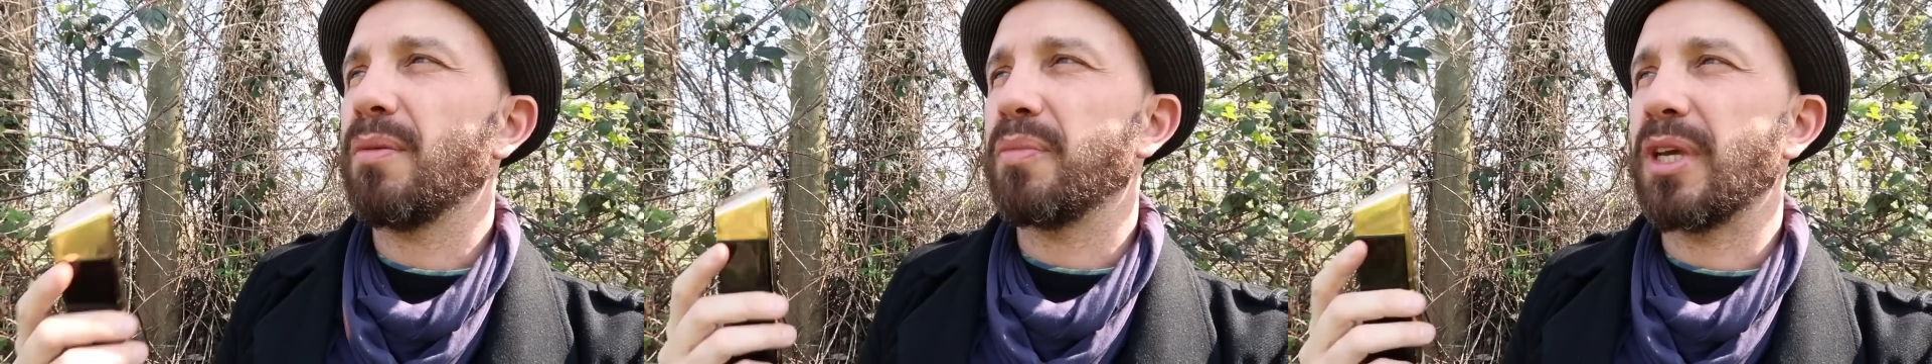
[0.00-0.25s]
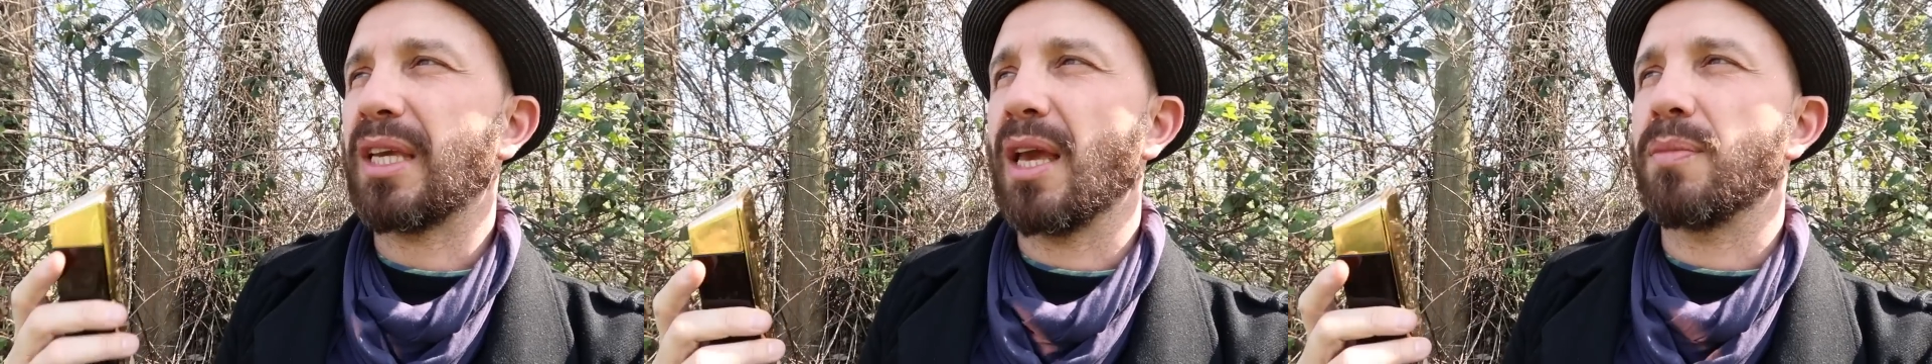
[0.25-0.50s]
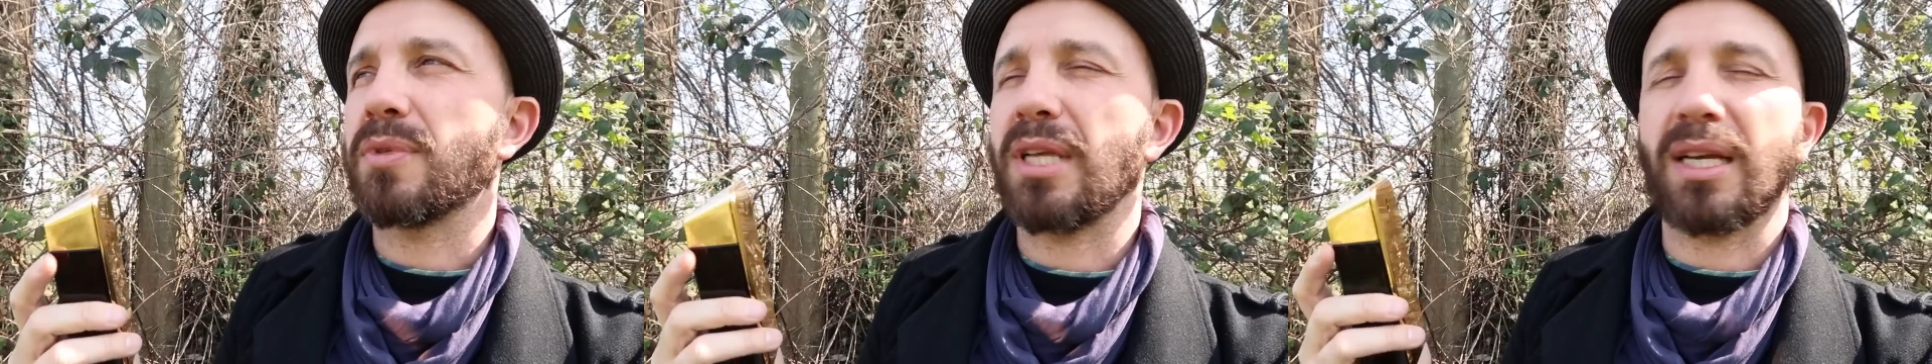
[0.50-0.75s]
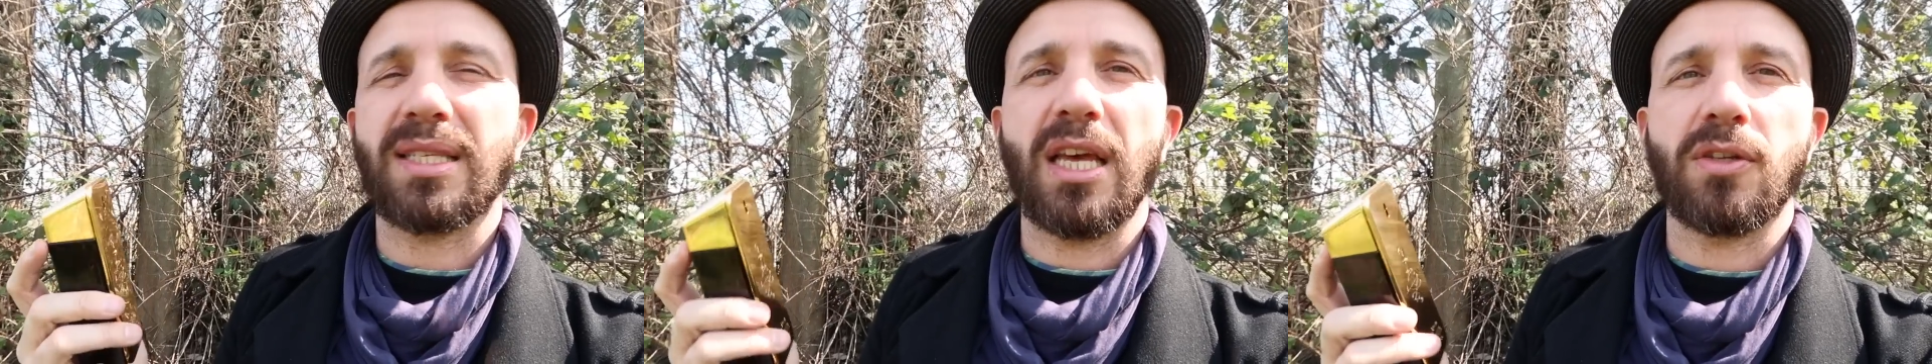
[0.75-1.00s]
became
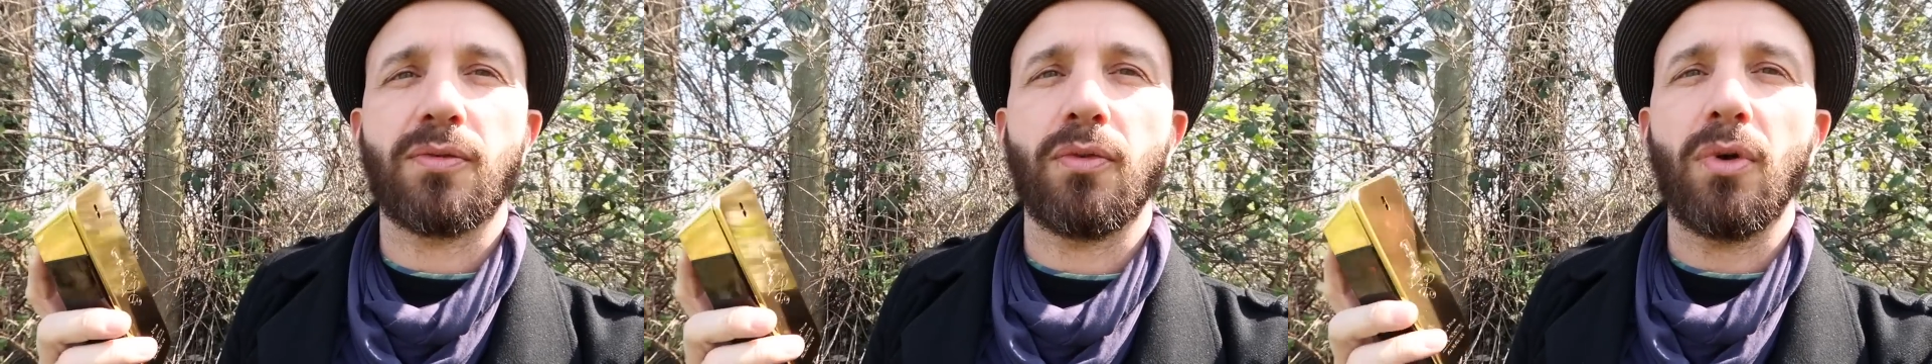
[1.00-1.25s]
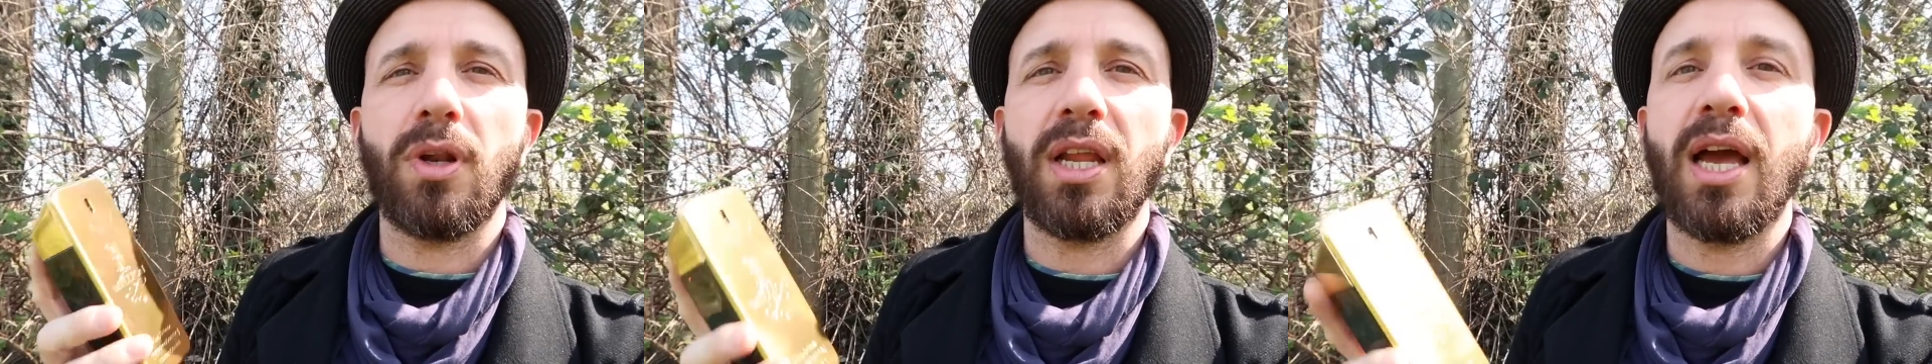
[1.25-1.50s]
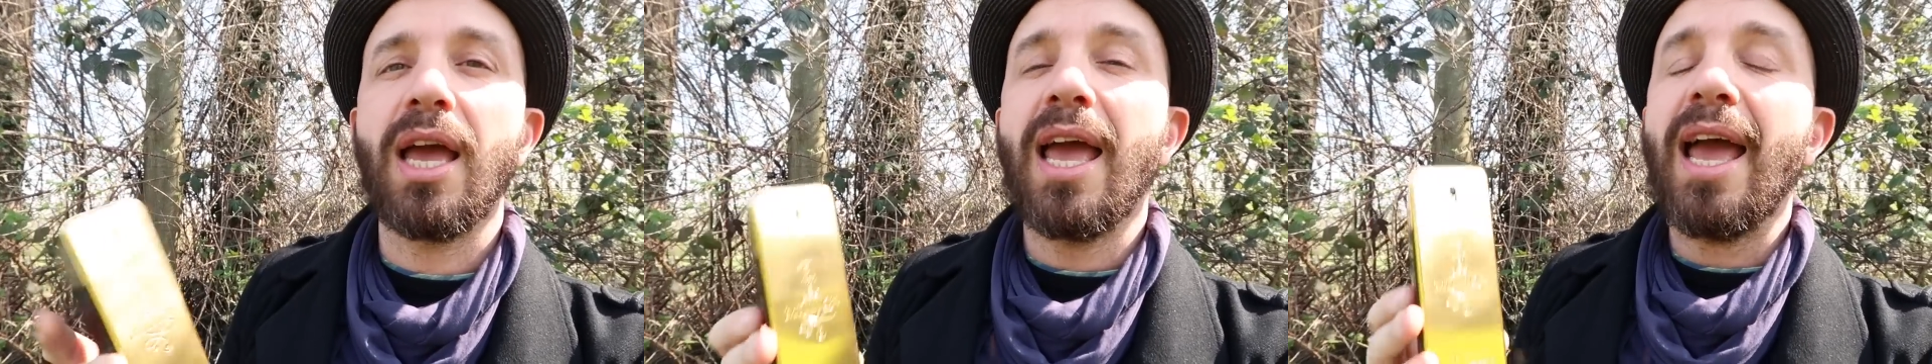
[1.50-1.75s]
successful.